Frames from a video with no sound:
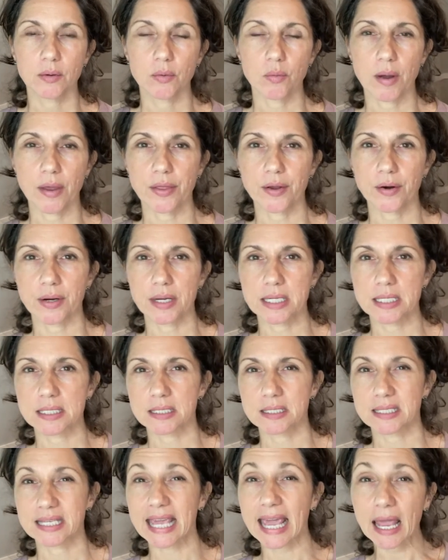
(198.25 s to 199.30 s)
whether
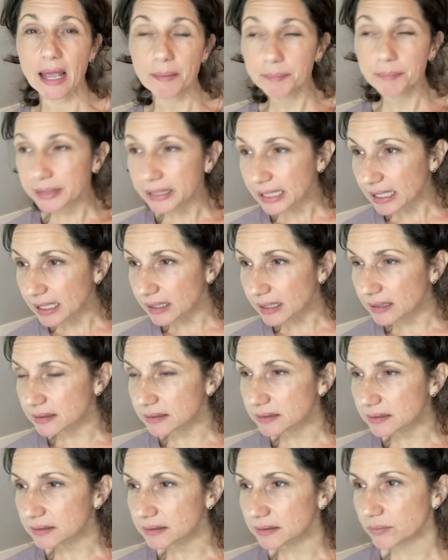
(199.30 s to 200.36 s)
it's gambling,
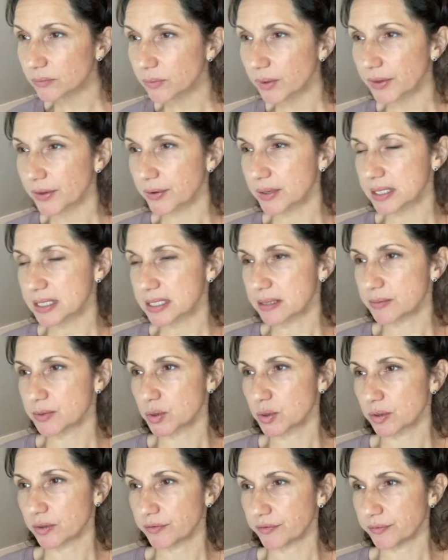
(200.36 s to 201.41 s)
whether it's some
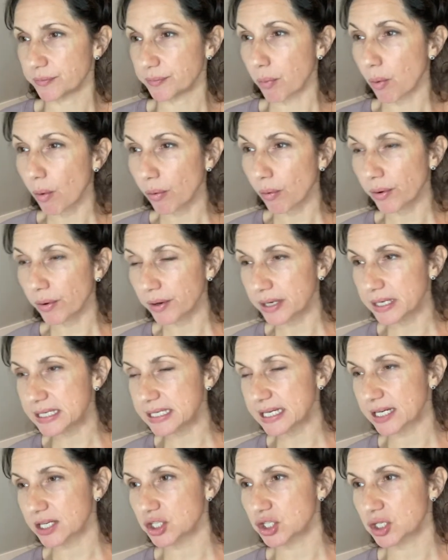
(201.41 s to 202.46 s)
sort of porn
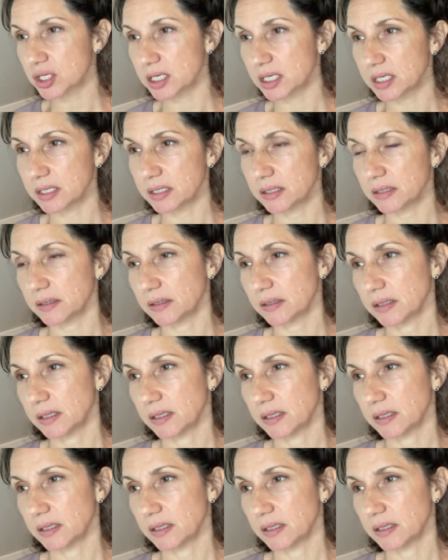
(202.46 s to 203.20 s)
addiction,